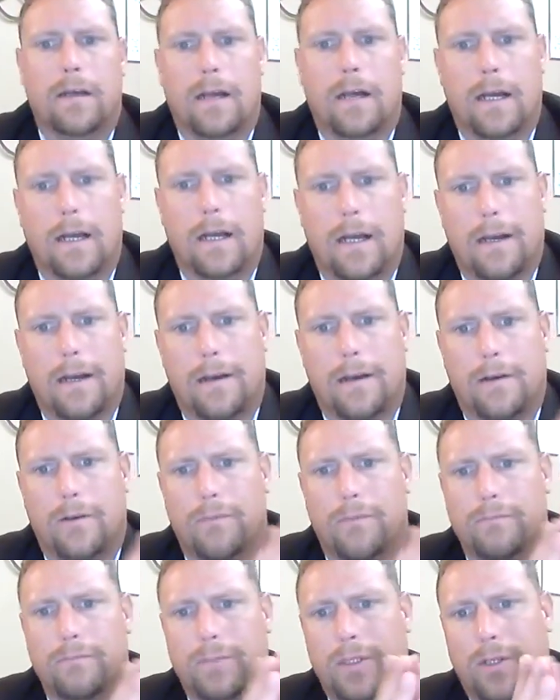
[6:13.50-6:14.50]
uh,
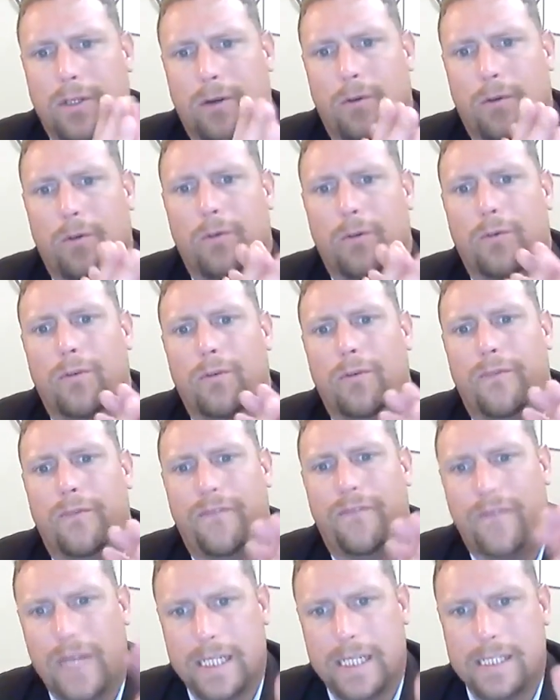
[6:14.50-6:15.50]
you know,
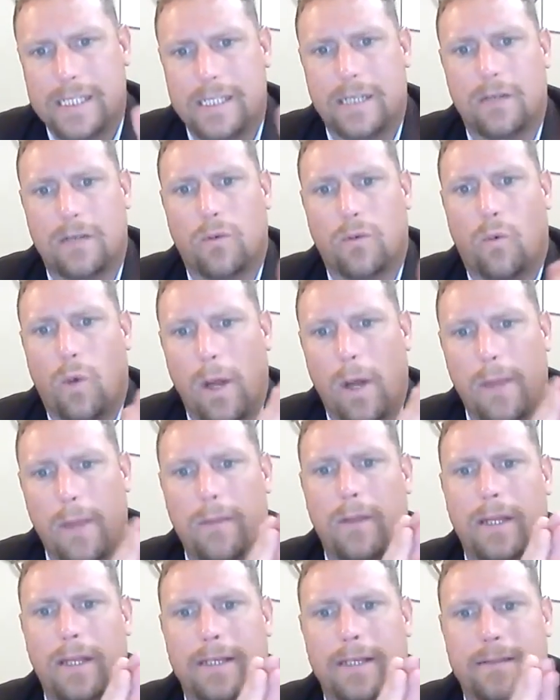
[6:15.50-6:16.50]
fixing what
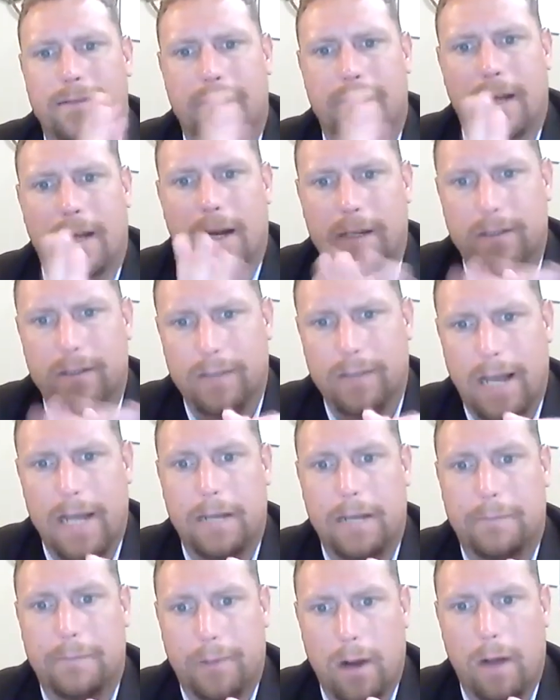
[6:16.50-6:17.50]
is the
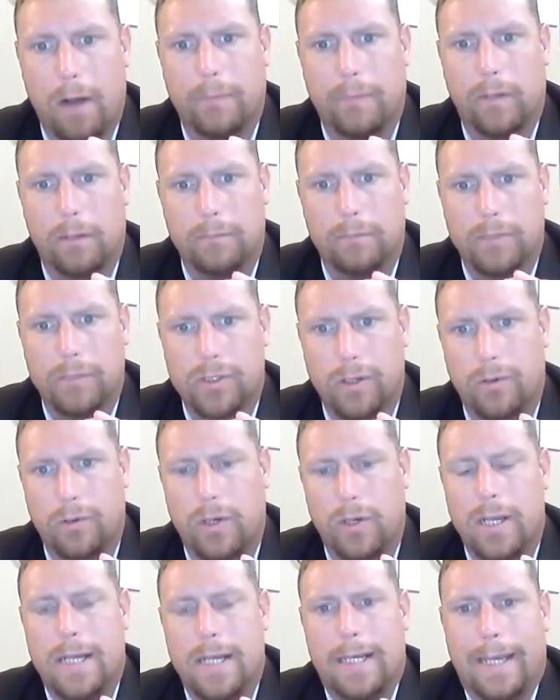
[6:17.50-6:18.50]
underlying problem.
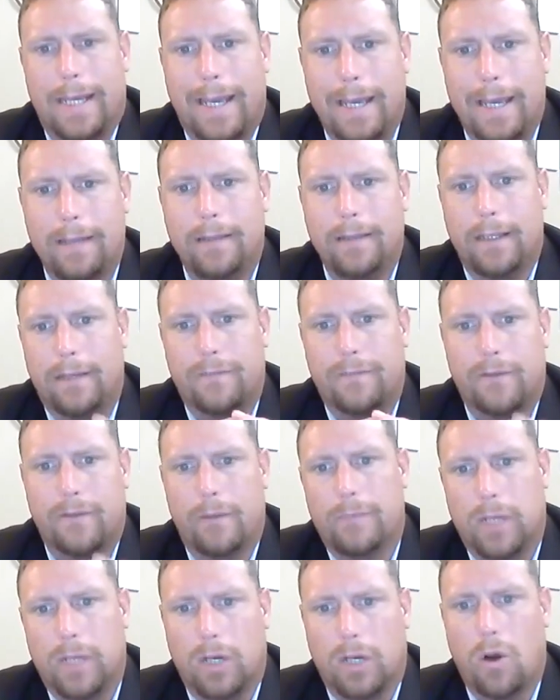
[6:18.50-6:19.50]
So healing
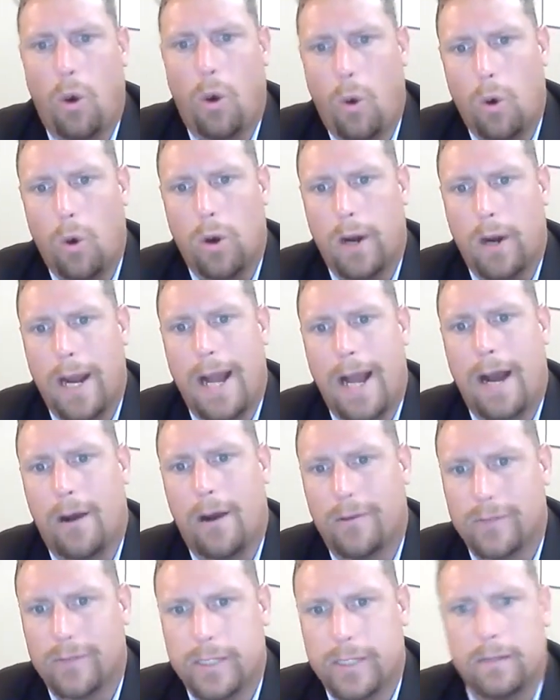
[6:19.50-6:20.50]
from the core
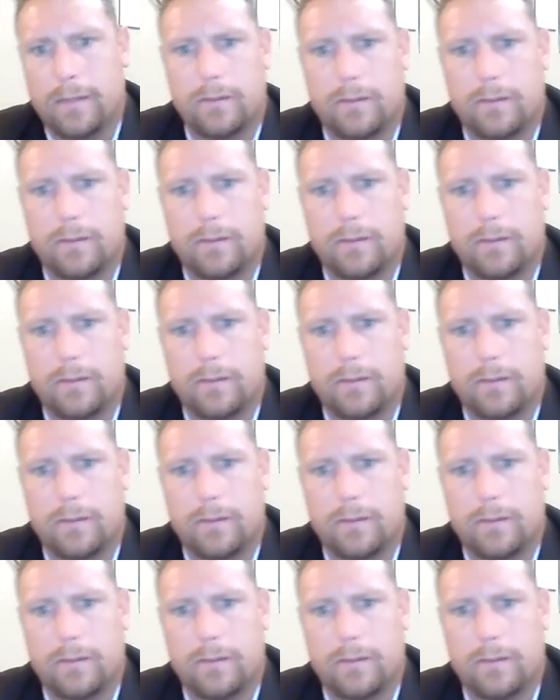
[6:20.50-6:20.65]
out.